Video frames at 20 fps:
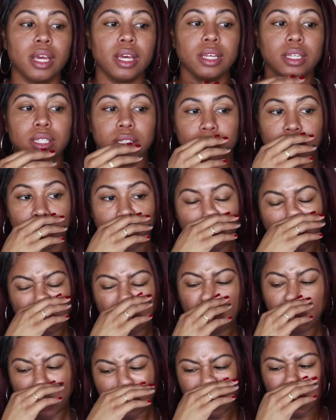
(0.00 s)

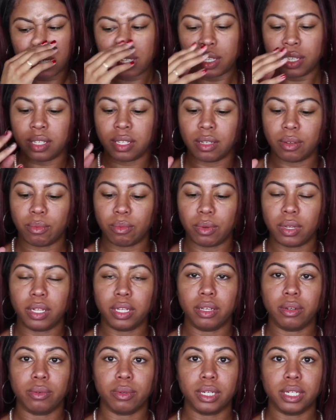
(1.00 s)
So this isn't
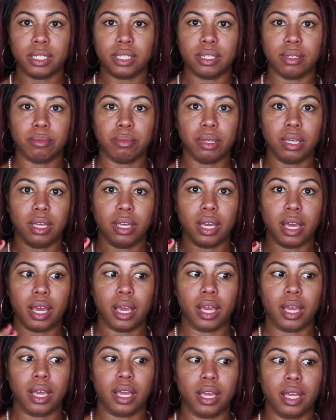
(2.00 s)
really going to be
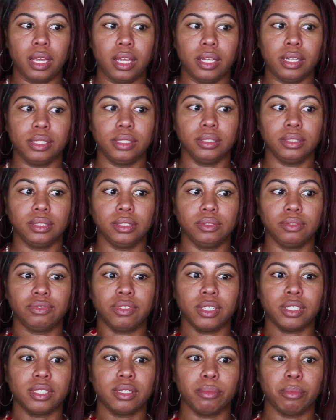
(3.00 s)
a
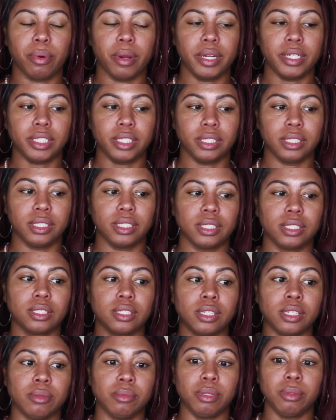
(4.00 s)
first impressions. This is
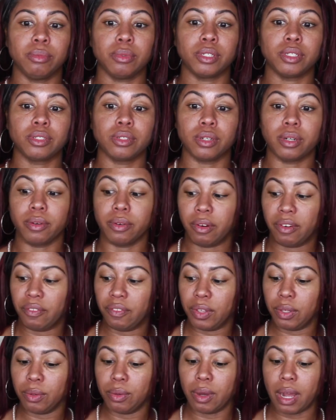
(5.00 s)
going to be more so a
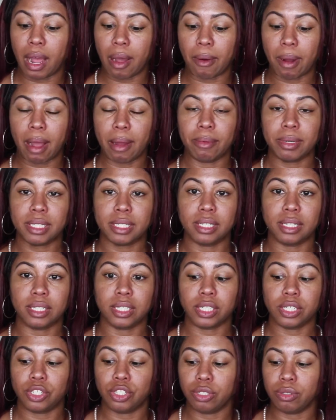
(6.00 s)
review, how I would
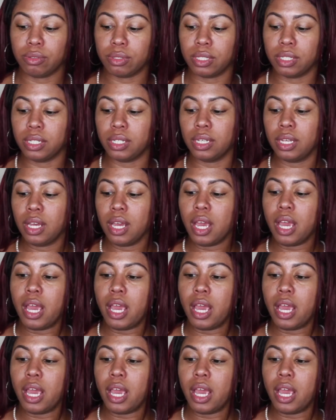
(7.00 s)
suggest using it.